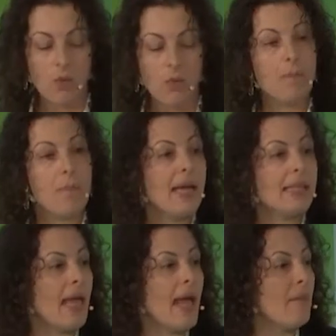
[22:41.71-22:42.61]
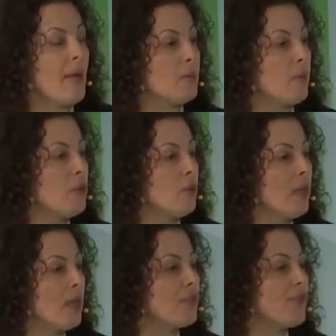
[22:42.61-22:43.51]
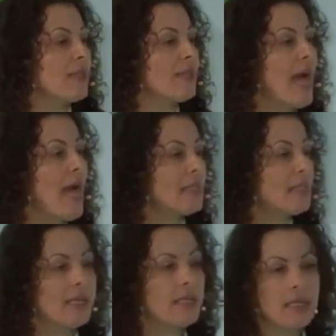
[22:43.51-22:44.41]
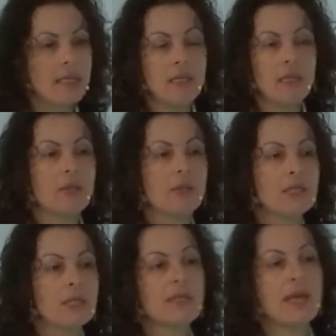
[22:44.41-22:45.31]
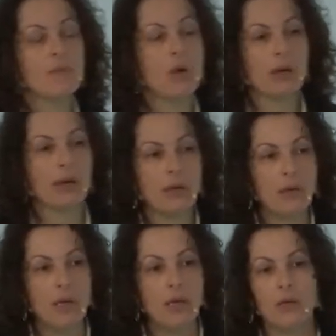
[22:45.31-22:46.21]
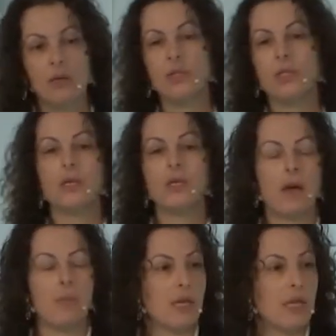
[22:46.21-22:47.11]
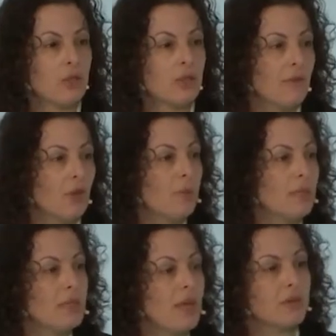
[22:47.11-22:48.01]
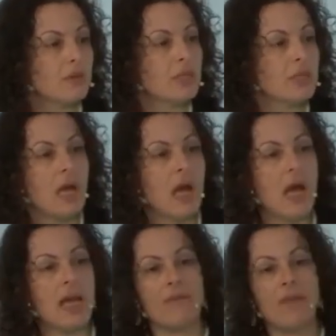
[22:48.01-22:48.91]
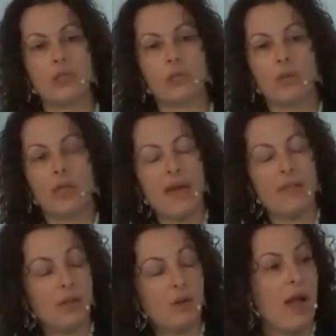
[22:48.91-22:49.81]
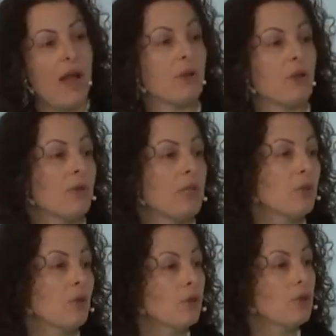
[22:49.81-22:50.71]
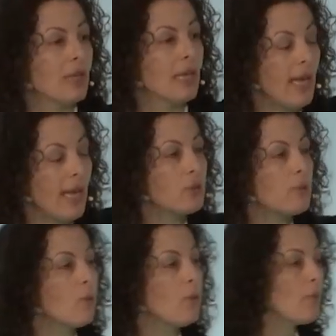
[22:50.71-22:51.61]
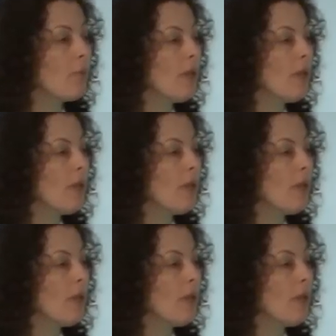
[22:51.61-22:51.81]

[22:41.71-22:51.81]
Well, MindLab has been doing this for the last 16 years in Denmark using a combination of human centered design, of actual ethnographic research and engagement with